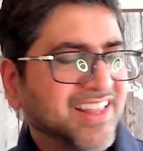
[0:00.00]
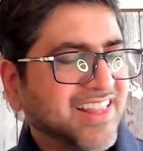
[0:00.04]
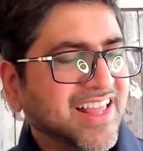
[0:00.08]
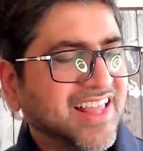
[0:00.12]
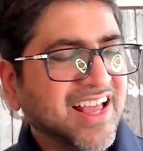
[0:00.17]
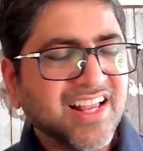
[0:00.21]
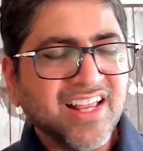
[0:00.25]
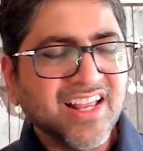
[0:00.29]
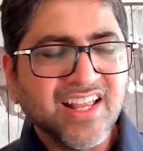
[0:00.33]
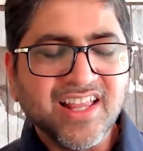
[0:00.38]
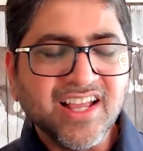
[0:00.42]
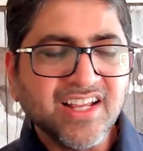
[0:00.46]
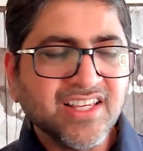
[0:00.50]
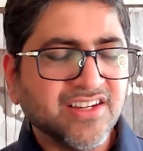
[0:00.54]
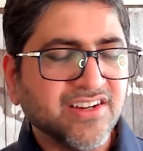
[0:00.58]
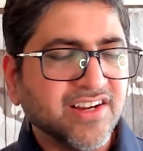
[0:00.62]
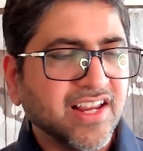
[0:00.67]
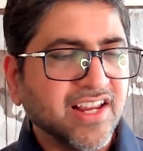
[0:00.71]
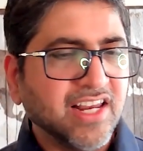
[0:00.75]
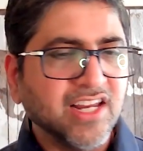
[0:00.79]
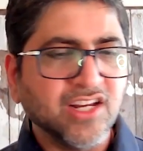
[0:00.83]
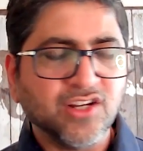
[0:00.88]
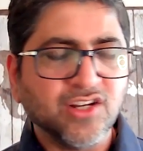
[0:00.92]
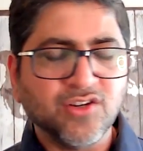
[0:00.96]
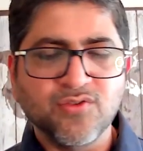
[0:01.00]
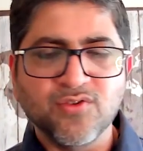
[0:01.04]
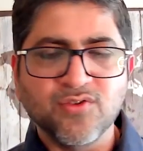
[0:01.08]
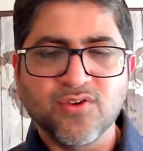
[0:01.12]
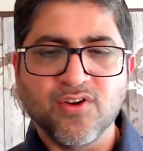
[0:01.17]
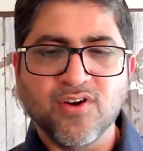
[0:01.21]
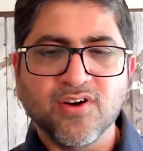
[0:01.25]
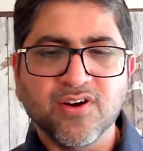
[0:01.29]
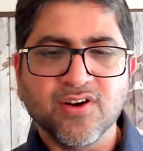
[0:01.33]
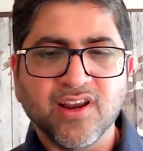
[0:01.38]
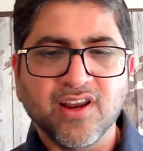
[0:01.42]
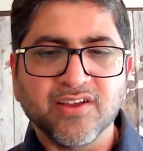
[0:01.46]
That's really too
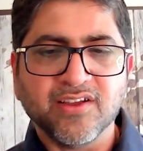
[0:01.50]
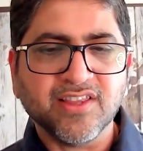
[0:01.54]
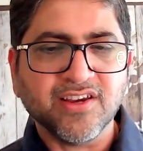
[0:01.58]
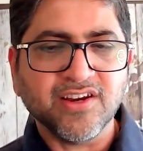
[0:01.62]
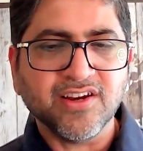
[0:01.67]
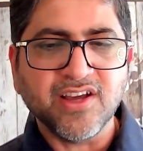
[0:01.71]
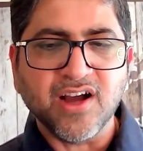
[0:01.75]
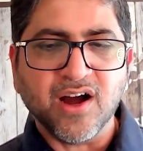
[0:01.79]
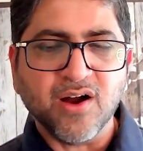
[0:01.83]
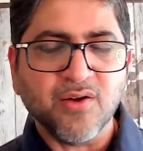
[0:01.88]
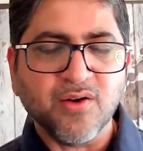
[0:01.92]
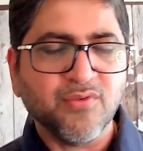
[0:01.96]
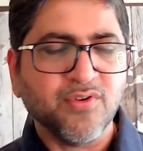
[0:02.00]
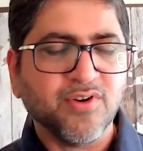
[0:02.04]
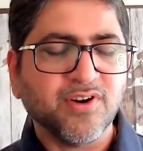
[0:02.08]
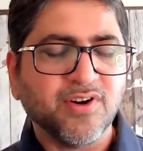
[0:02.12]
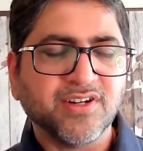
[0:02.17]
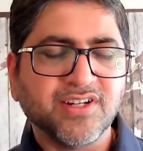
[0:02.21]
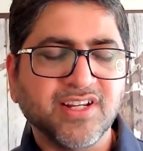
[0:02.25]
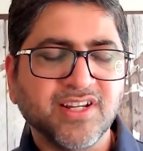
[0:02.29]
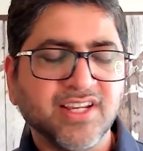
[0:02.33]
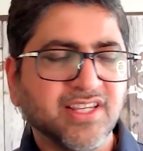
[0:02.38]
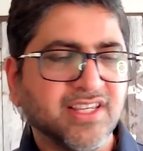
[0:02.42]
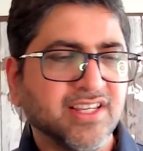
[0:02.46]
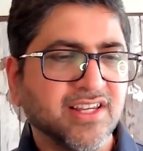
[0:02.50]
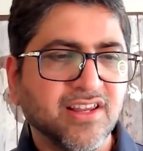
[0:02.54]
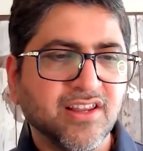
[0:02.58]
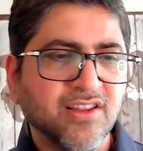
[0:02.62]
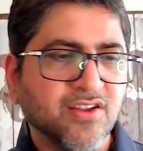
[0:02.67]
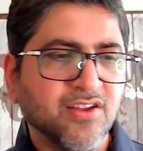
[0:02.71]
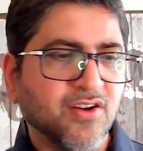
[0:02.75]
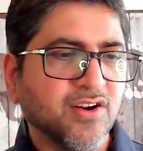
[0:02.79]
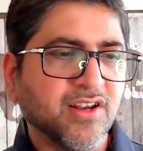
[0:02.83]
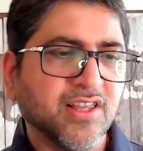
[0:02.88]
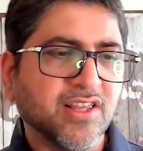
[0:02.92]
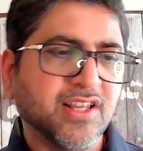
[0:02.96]
long. Like 3 hours is
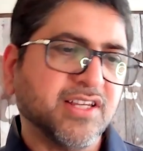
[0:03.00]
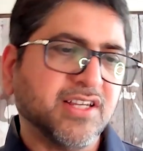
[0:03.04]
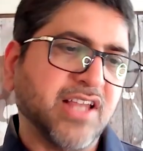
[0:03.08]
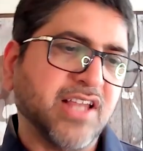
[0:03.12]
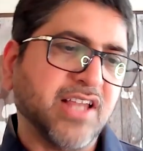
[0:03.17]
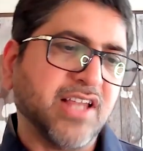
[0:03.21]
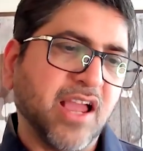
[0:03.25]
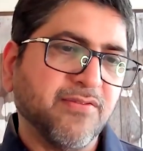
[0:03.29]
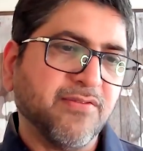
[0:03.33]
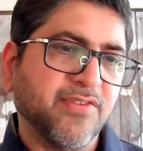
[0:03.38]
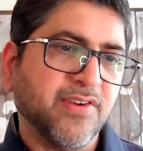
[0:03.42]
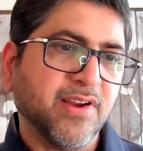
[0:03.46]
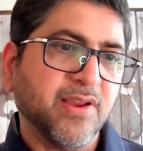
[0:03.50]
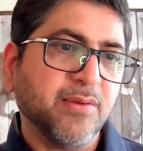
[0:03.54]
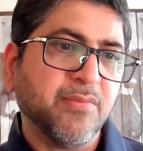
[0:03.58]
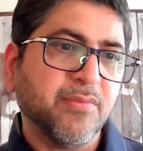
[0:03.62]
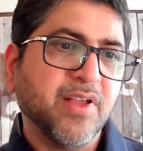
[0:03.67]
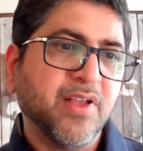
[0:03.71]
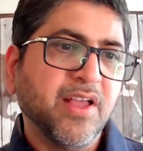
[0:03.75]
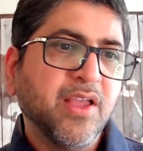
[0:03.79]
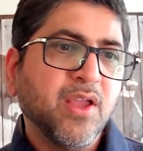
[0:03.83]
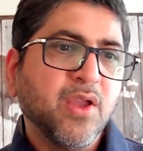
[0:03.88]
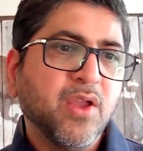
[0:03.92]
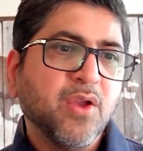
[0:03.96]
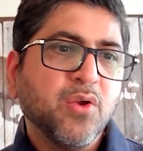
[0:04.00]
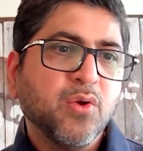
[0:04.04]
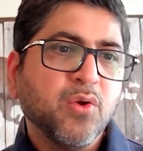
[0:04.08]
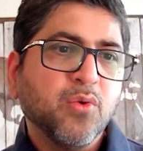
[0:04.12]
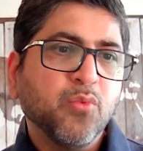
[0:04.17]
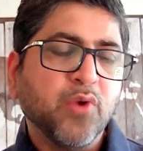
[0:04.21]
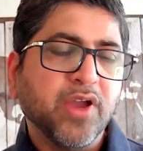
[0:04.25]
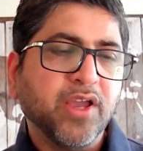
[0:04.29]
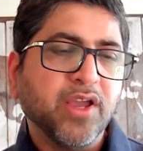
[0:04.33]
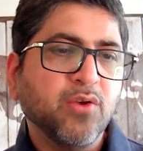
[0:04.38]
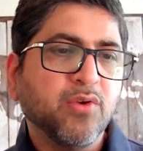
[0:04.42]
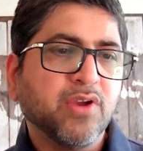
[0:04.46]
not the time frame
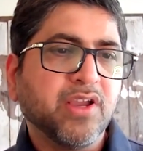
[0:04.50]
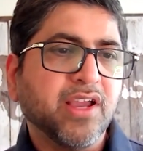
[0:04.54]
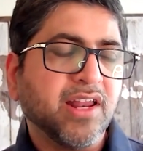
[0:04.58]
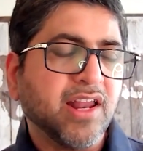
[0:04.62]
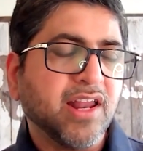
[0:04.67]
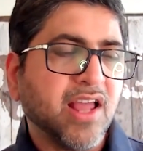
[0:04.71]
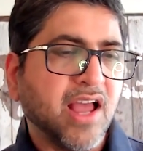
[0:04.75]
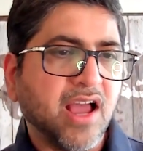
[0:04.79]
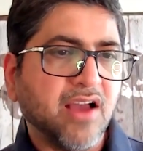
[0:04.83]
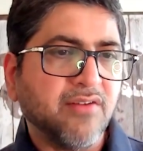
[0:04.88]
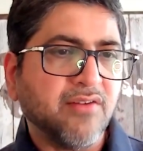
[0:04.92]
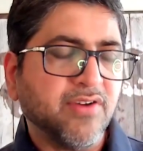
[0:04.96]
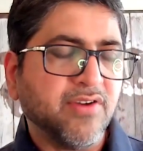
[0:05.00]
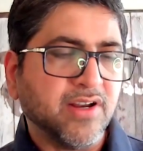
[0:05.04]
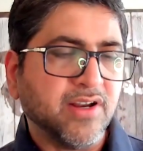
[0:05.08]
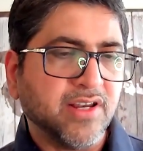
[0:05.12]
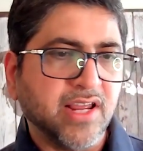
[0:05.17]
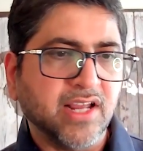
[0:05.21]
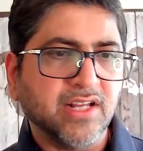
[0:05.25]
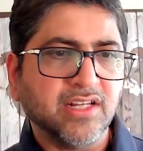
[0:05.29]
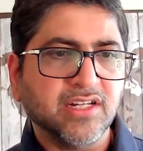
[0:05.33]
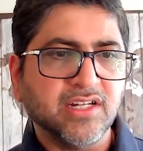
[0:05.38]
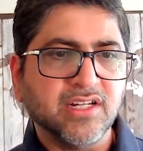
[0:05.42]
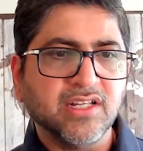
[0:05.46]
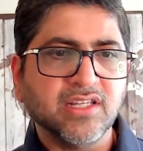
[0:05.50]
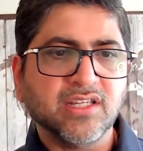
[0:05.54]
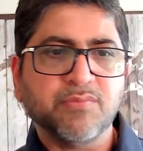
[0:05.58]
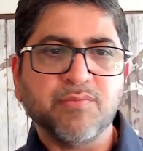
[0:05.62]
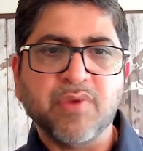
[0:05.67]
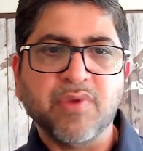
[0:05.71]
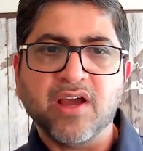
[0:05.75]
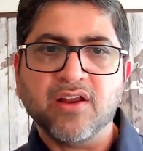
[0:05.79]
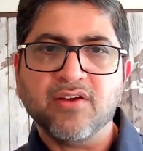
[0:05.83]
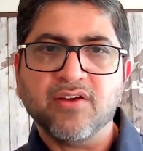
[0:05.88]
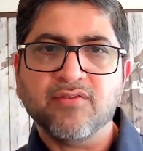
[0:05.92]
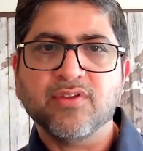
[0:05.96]
where you can have attention
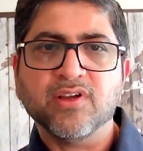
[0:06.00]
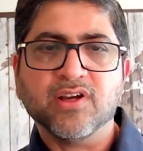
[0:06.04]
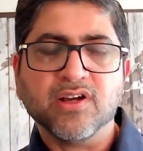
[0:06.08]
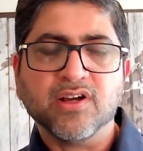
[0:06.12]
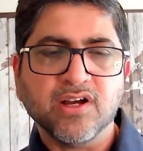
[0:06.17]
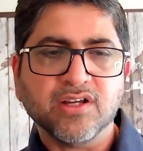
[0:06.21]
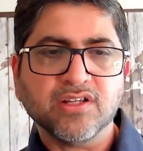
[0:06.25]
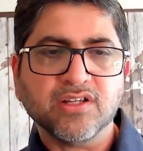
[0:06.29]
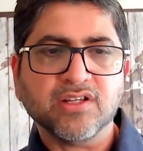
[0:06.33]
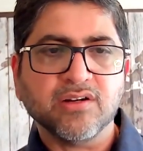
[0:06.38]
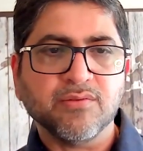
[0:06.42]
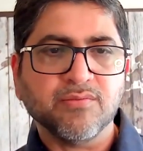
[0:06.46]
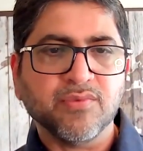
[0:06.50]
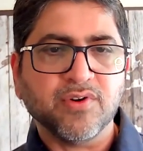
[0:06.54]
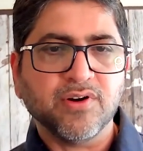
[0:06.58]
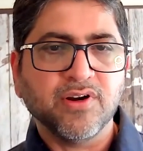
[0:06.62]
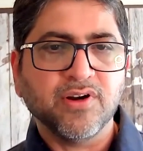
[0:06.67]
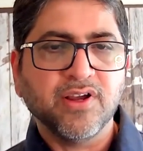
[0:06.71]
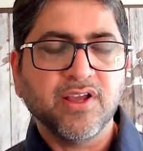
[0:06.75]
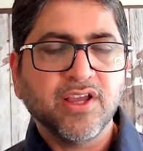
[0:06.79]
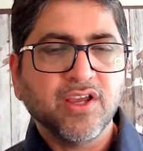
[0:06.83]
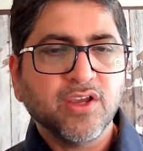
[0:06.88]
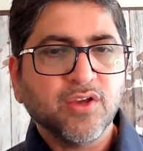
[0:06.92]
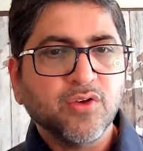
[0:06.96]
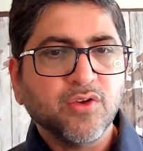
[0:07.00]
span of the customer.